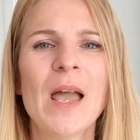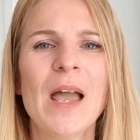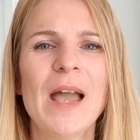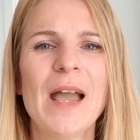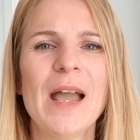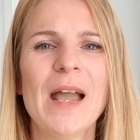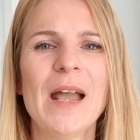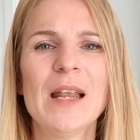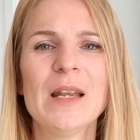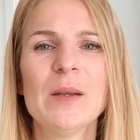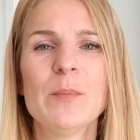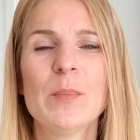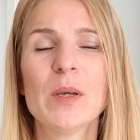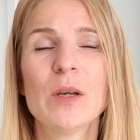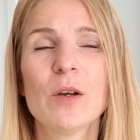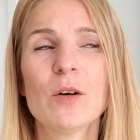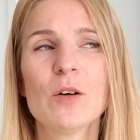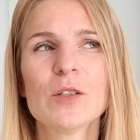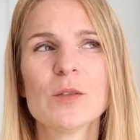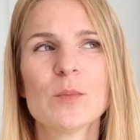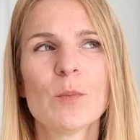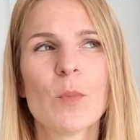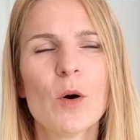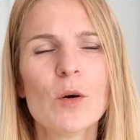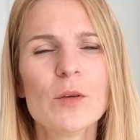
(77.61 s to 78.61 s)
And
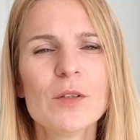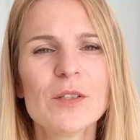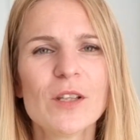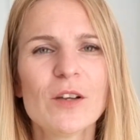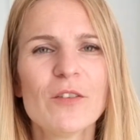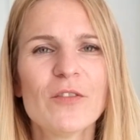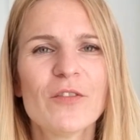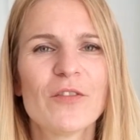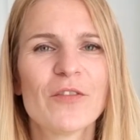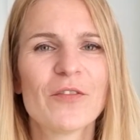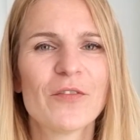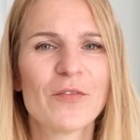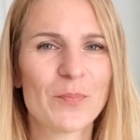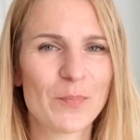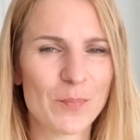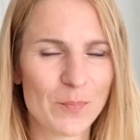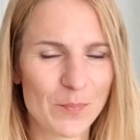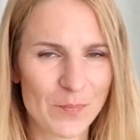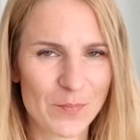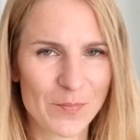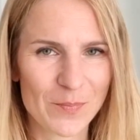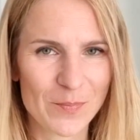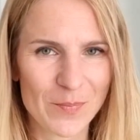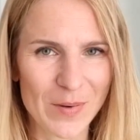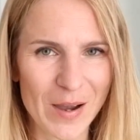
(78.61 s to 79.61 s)
because most of
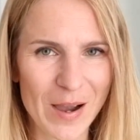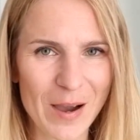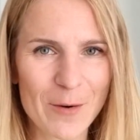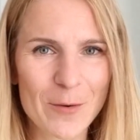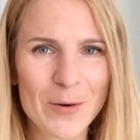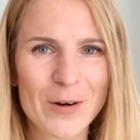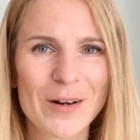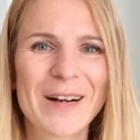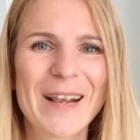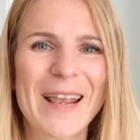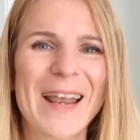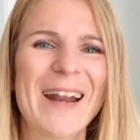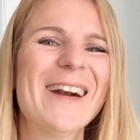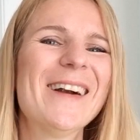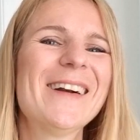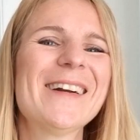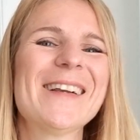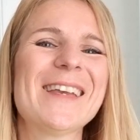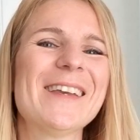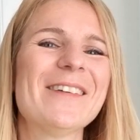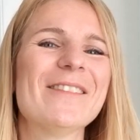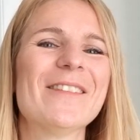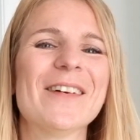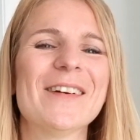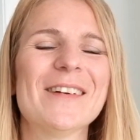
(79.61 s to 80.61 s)
our
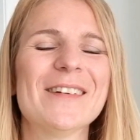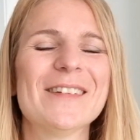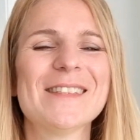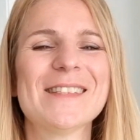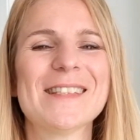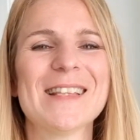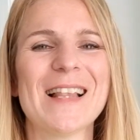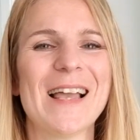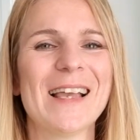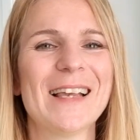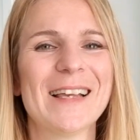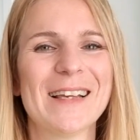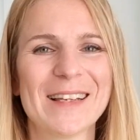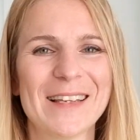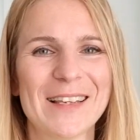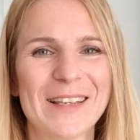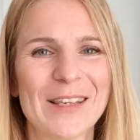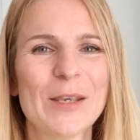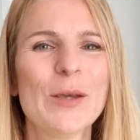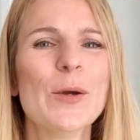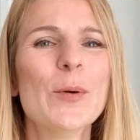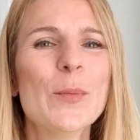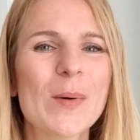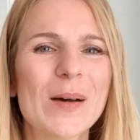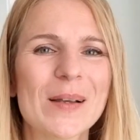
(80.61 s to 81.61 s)
caregivers, like
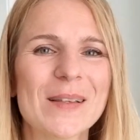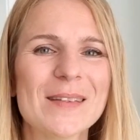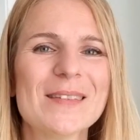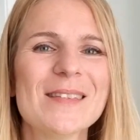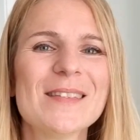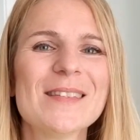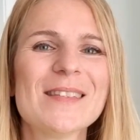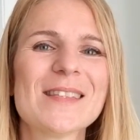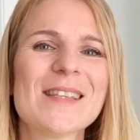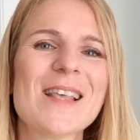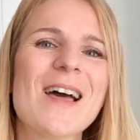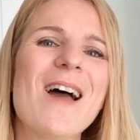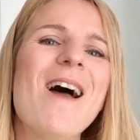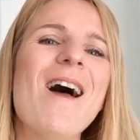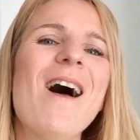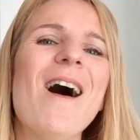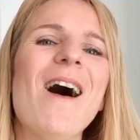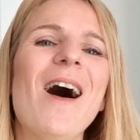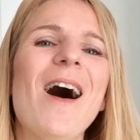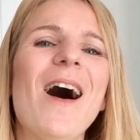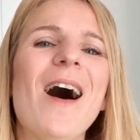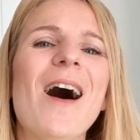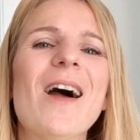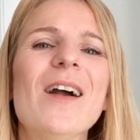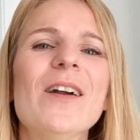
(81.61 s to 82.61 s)
humans,
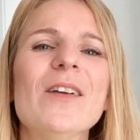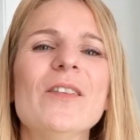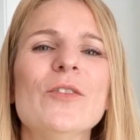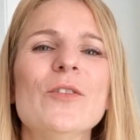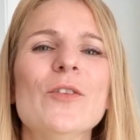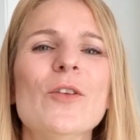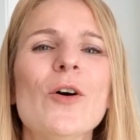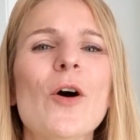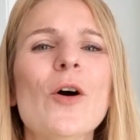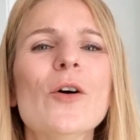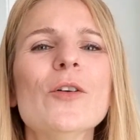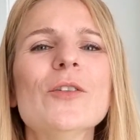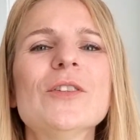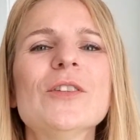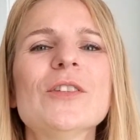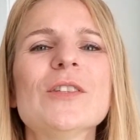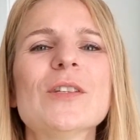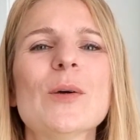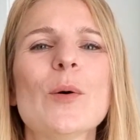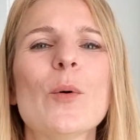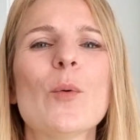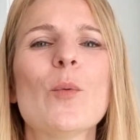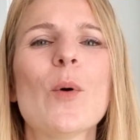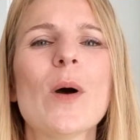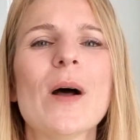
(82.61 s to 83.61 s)
are not
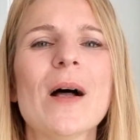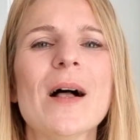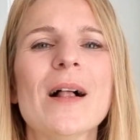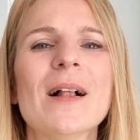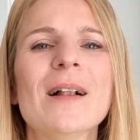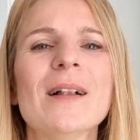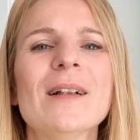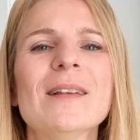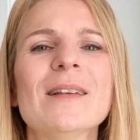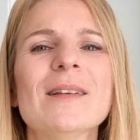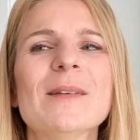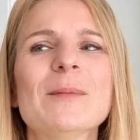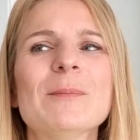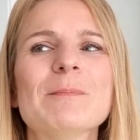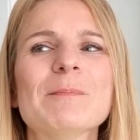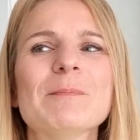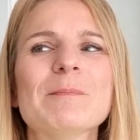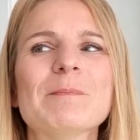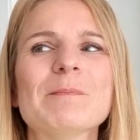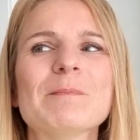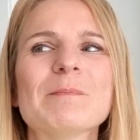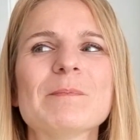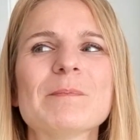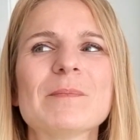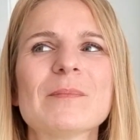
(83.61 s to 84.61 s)
well
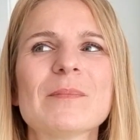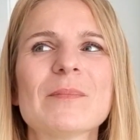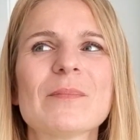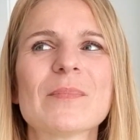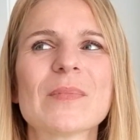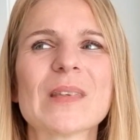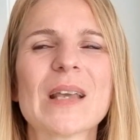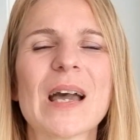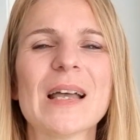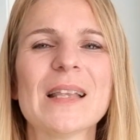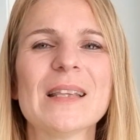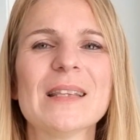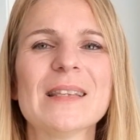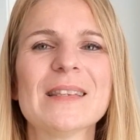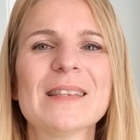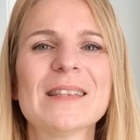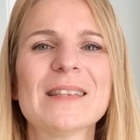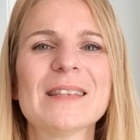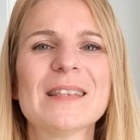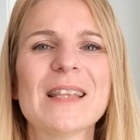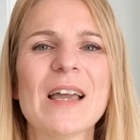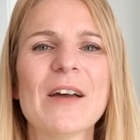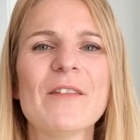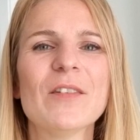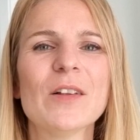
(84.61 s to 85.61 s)

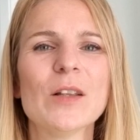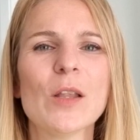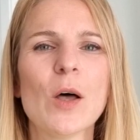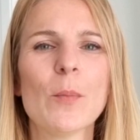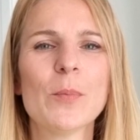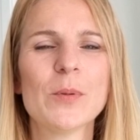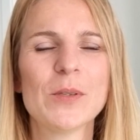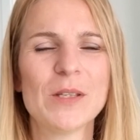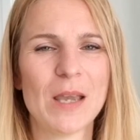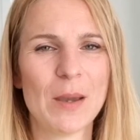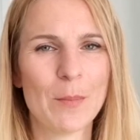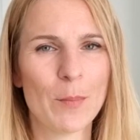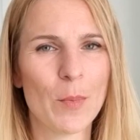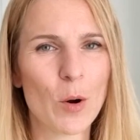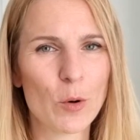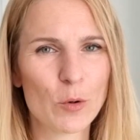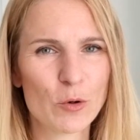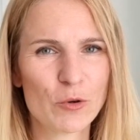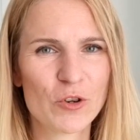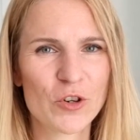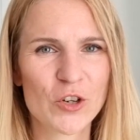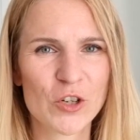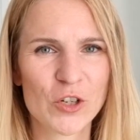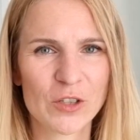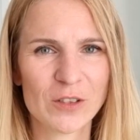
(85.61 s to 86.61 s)
developed
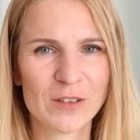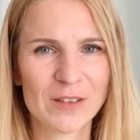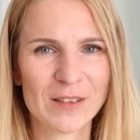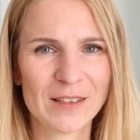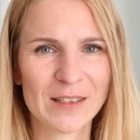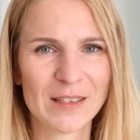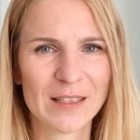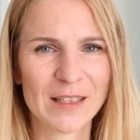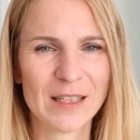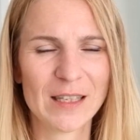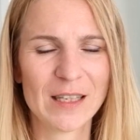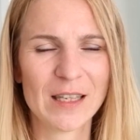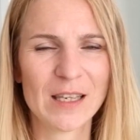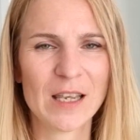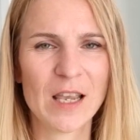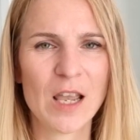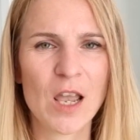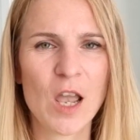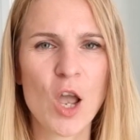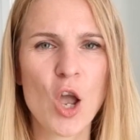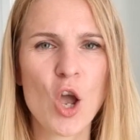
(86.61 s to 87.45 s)
emotionally.